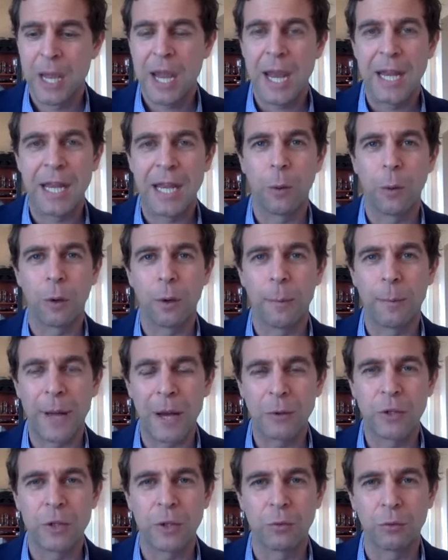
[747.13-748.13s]
And they were
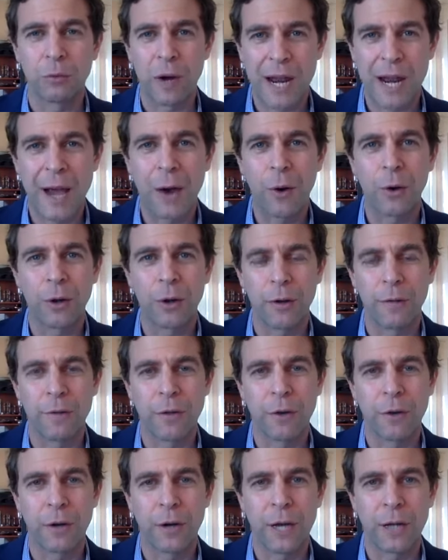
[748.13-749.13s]
about to run out of
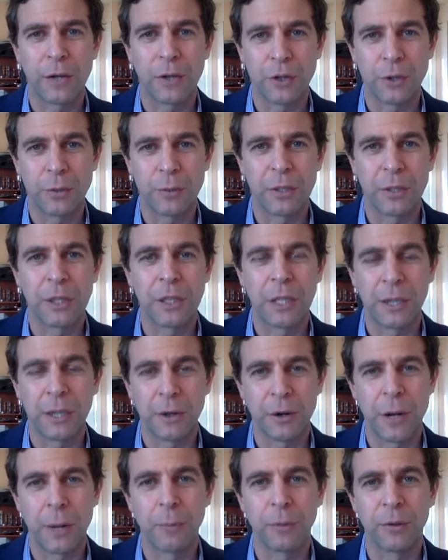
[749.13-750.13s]
their eligibility,
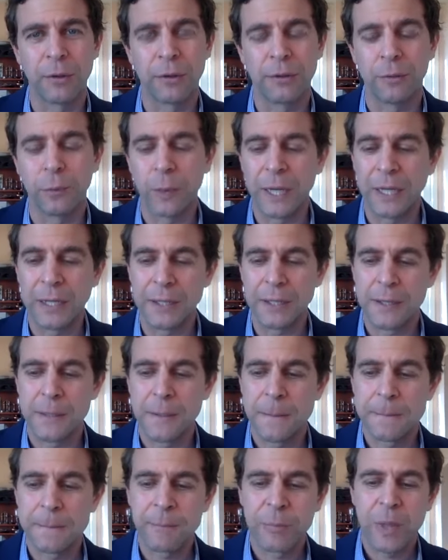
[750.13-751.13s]
their number of weeks.
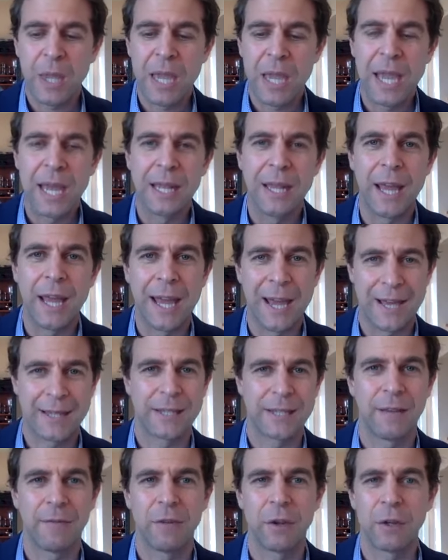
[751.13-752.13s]
And they
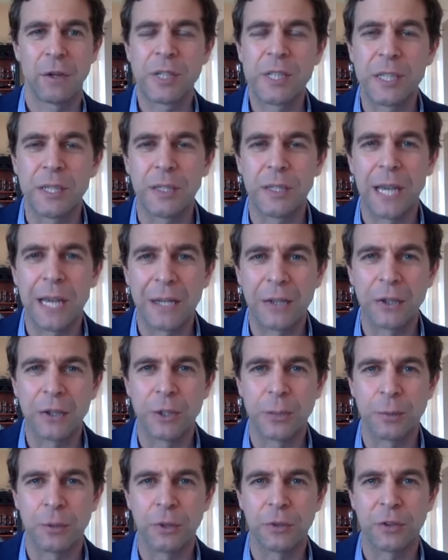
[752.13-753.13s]
ask if they're still
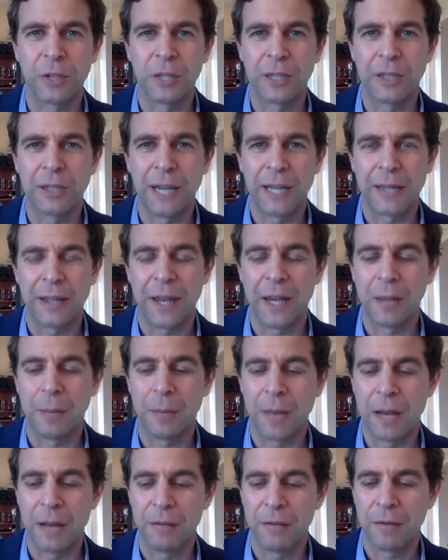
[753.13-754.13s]
eligible to collect any
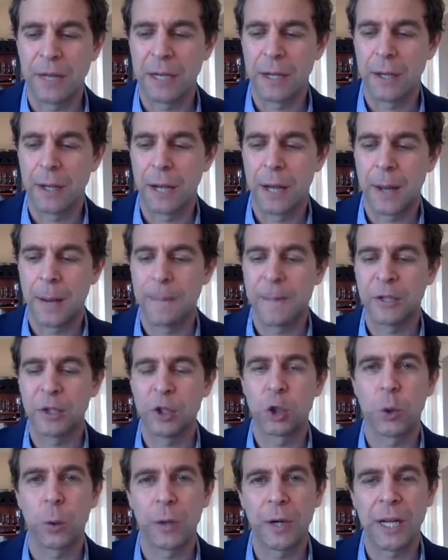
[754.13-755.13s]
benefit. Um, the
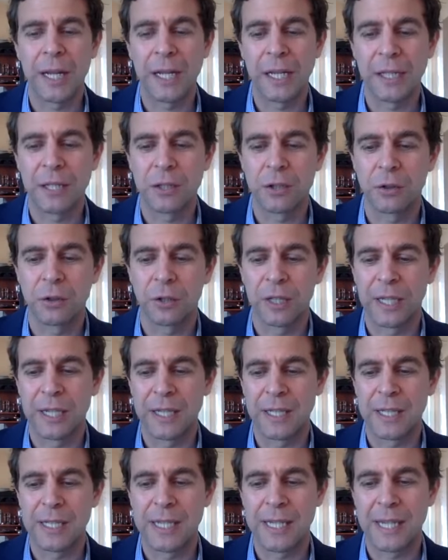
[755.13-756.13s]
short answer
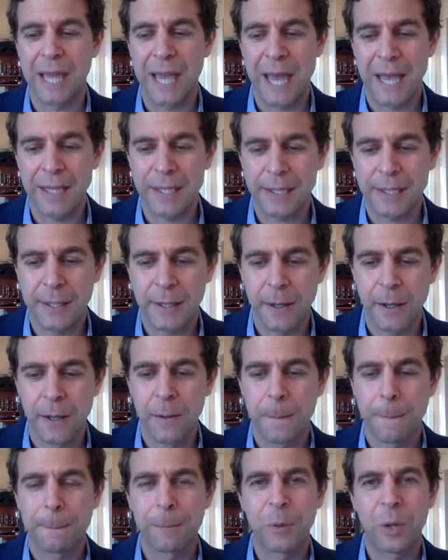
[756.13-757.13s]
is yes.
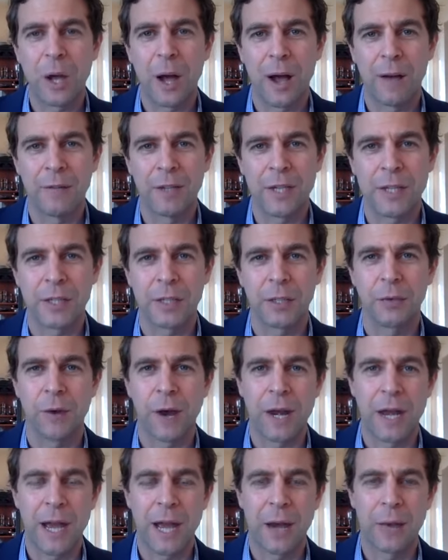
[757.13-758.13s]
Obviously,
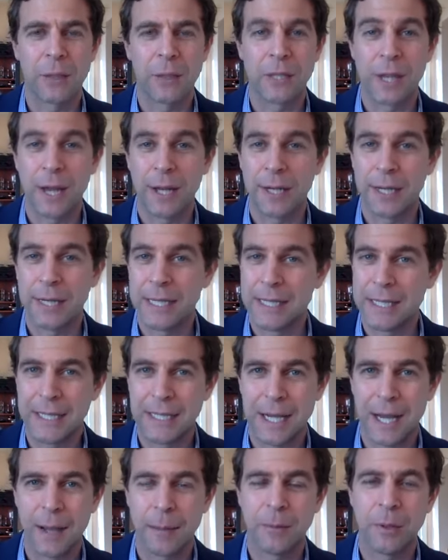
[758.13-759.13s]
right now is not an easy
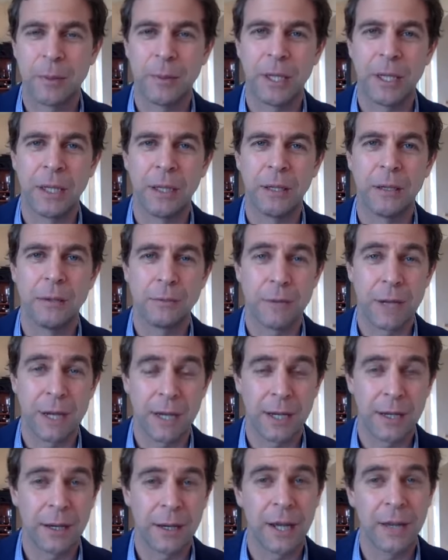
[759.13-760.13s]
time to be
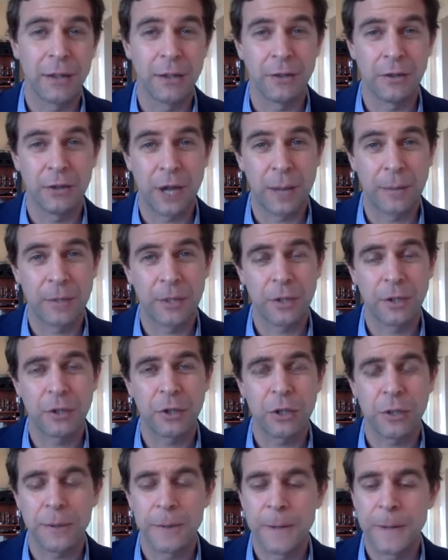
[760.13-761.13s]
uh, on the job
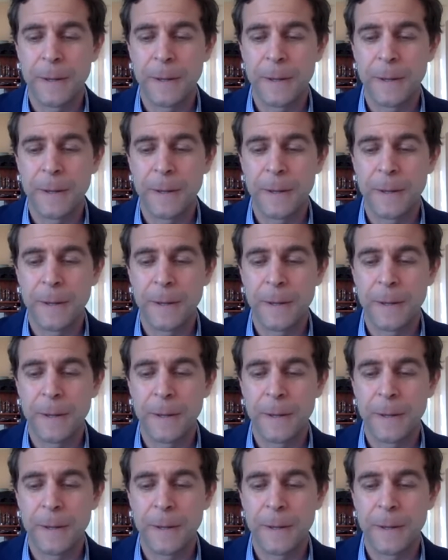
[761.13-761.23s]
search.